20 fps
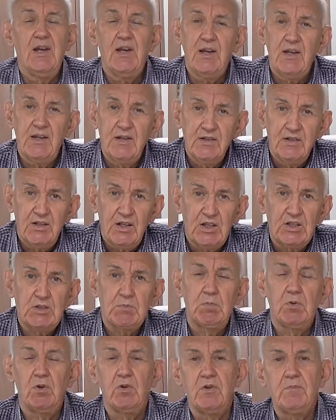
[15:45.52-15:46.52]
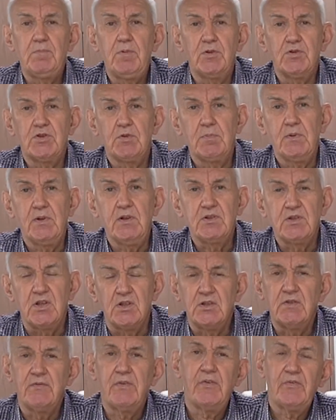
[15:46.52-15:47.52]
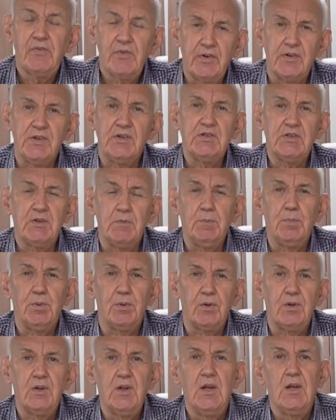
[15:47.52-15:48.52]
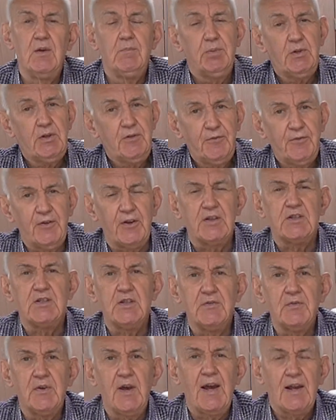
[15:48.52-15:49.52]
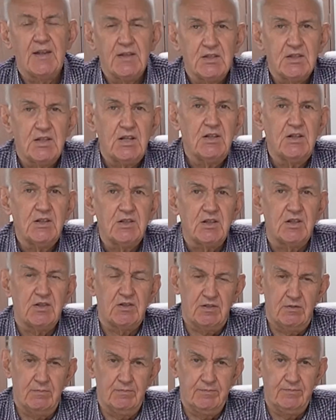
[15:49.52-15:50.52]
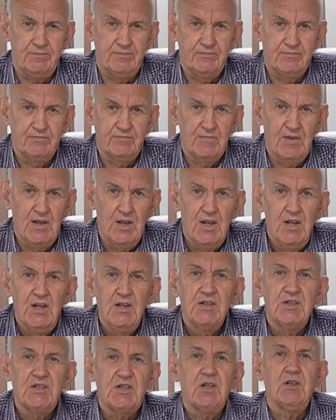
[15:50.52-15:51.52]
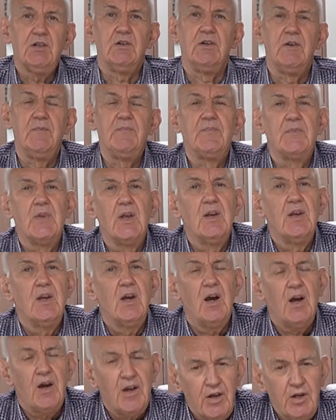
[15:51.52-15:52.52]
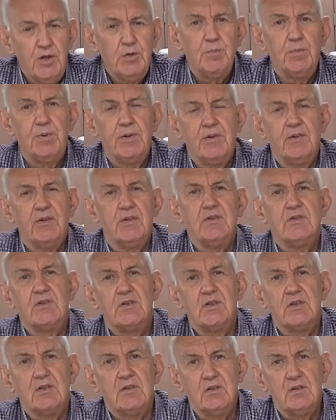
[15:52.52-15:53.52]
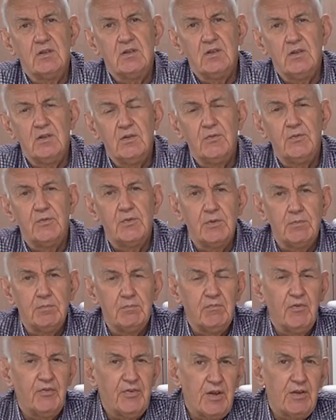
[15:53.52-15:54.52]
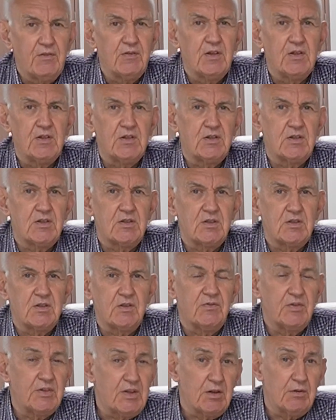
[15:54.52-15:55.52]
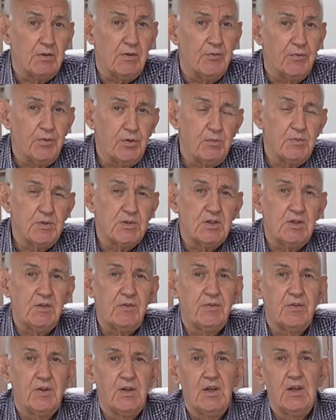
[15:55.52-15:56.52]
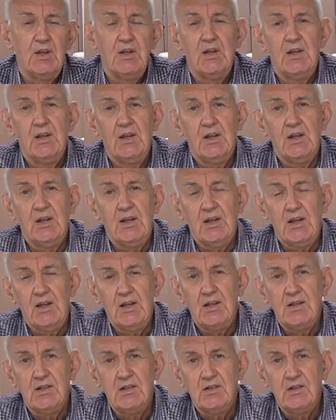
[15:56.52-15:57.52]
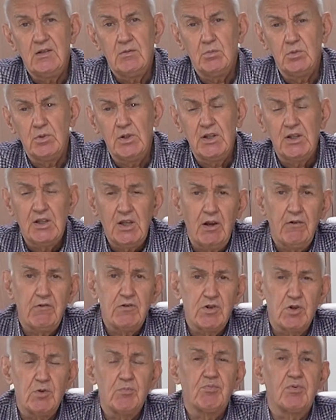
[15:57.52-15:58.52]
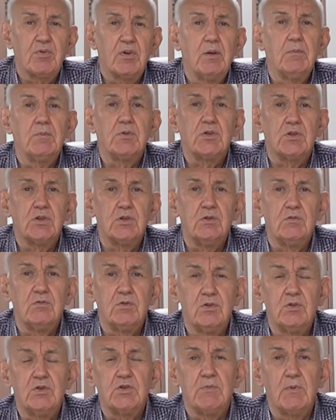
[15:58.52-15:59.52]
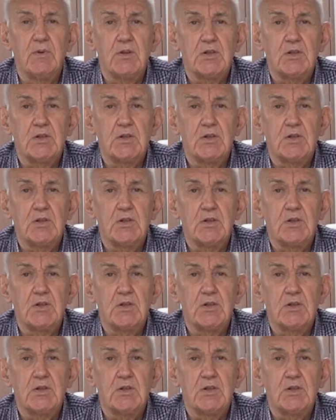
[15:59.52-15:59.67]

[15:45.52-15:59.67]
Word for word: and explore the possibilities of a very simple but effective antenna system. So, I hope that you've found this video informative and it will encourage you perhaps to do some